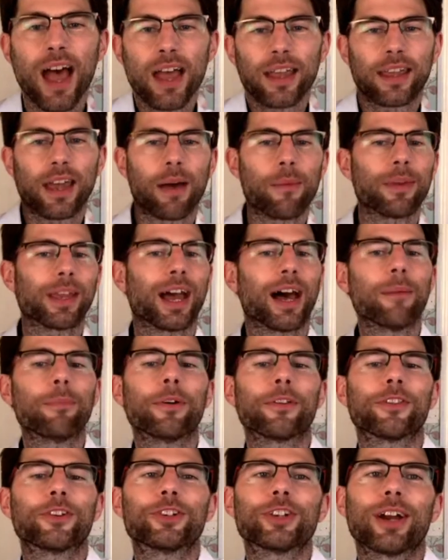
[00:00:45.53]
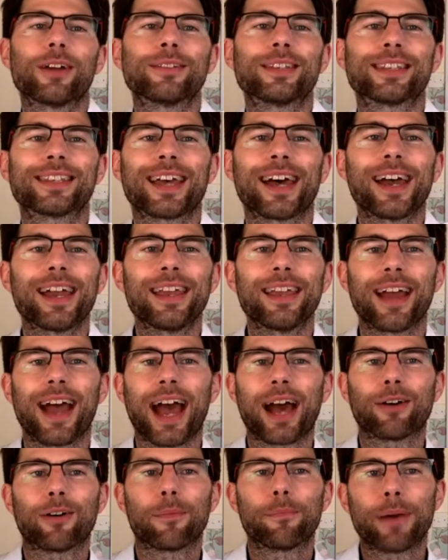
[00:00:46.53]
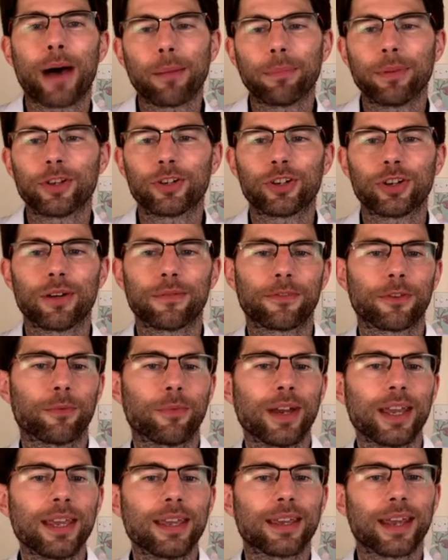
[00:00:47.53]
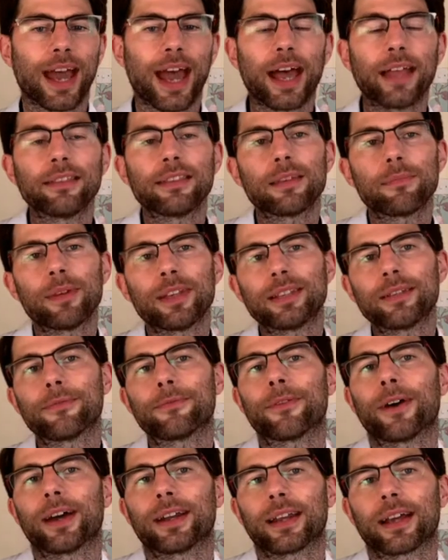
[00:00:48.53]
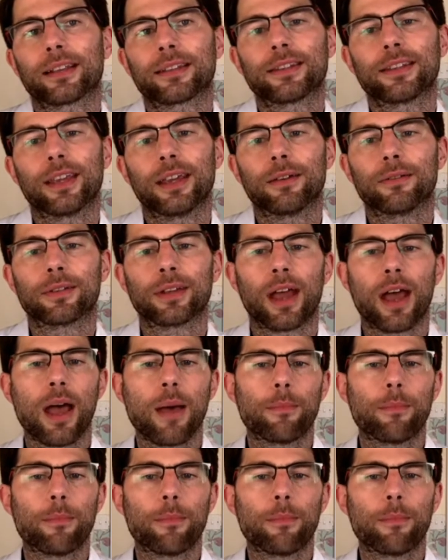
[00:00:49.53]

Coming up on the show today, our publisher of the week and a bit of finance news.